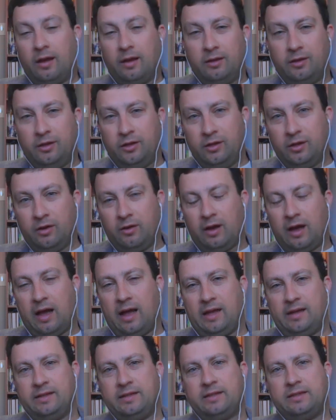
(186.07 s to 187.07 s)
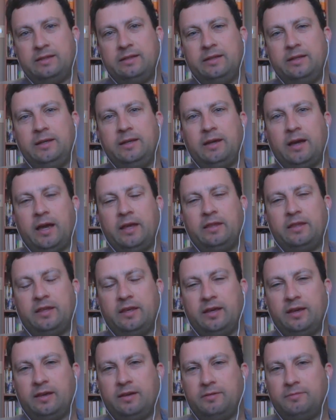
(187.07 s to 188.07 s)
You know, honestly, I
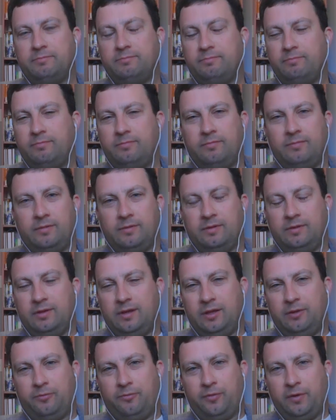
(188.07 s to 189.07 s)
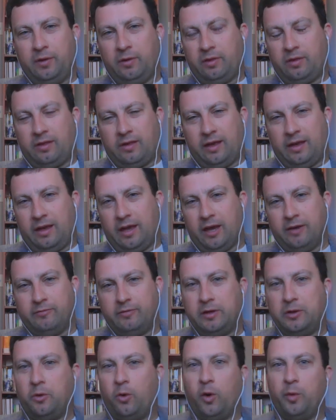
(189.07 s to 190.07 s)
think it feels like
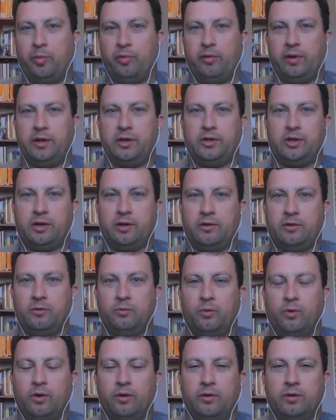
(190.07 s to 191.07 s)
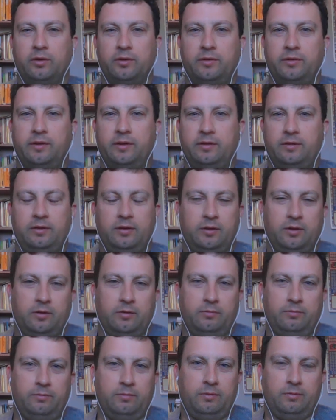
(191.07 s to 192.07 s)
every corporation in the world, you
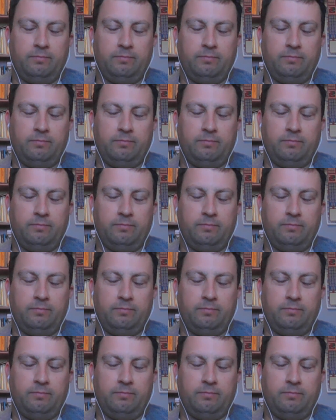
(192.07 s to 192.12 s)
know,